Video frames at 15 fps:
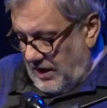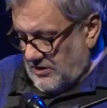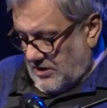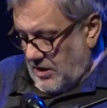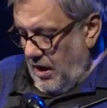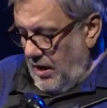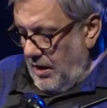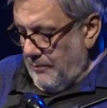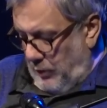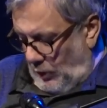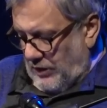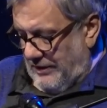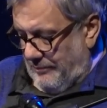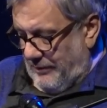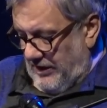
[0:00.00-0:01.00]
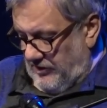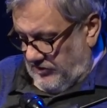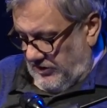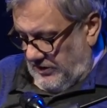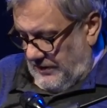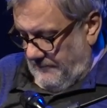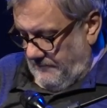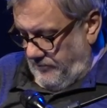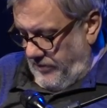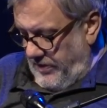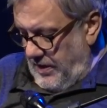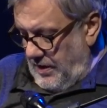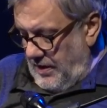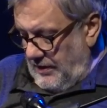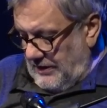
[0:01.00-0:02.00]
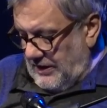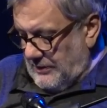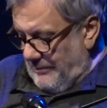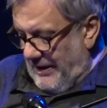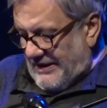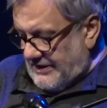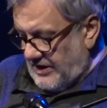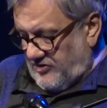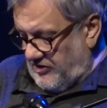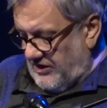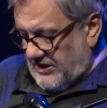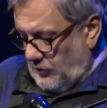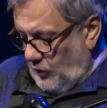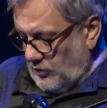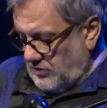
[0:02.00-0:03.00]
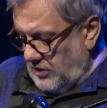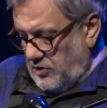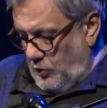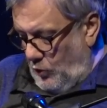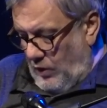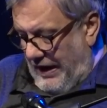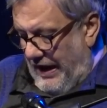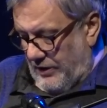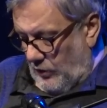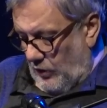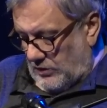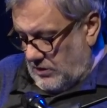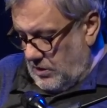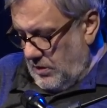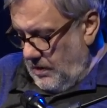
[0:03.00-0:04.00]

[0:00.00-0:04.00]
and prohibition. His message is not "you cannot,"